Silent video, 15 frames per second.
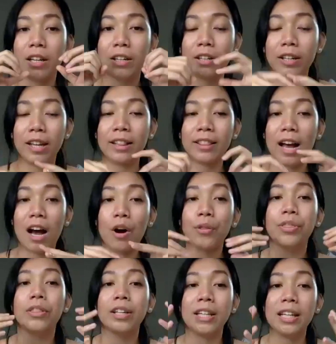let
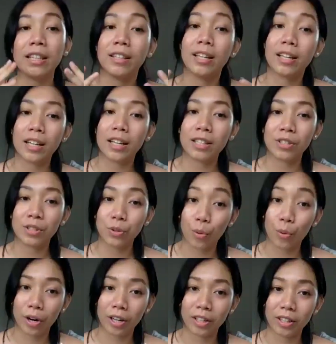out the heat that it
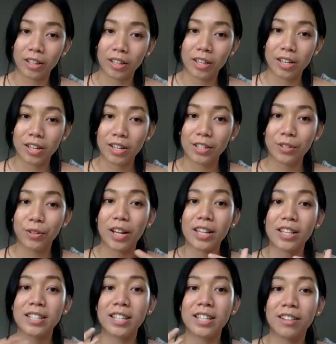stored. So
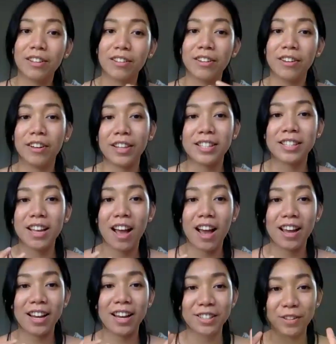that's the, the
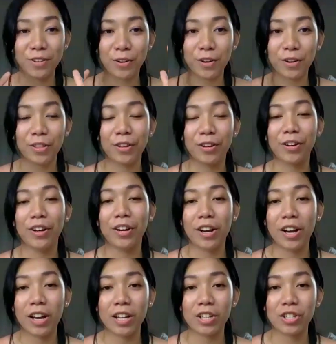science or
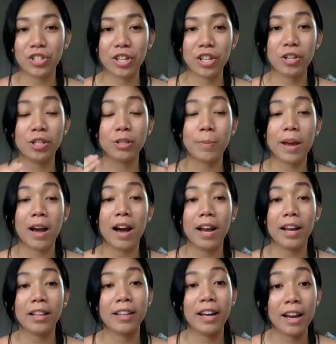the ingenious
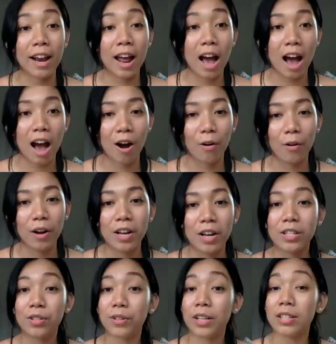behind the anahaw.
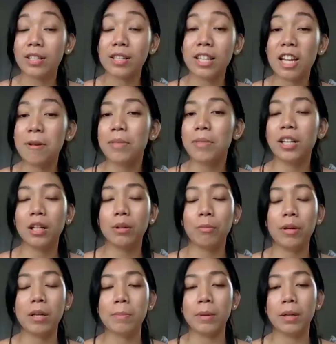So that's the same thing that
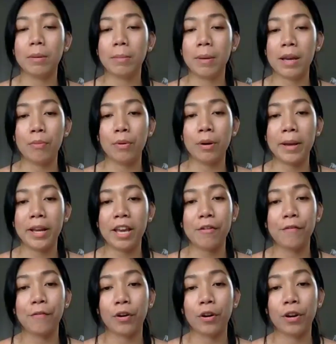we, we're
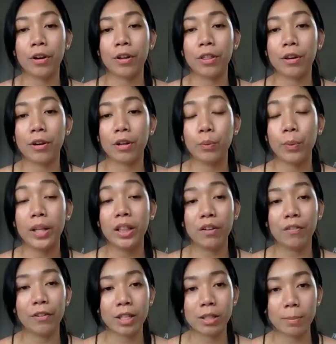making for the
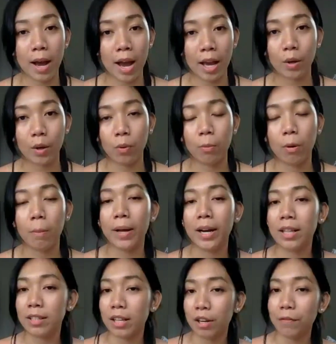twenty-first Bahay Kubo. But
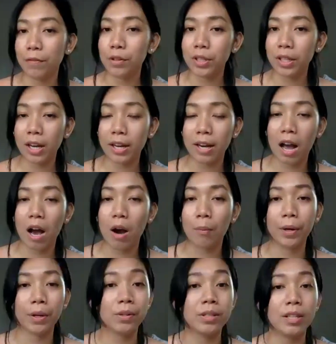instead of using anahaw,
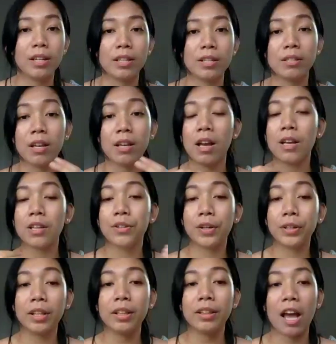we're using a
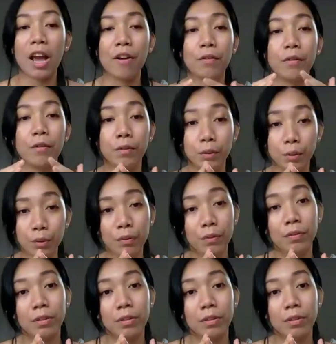certain type of roof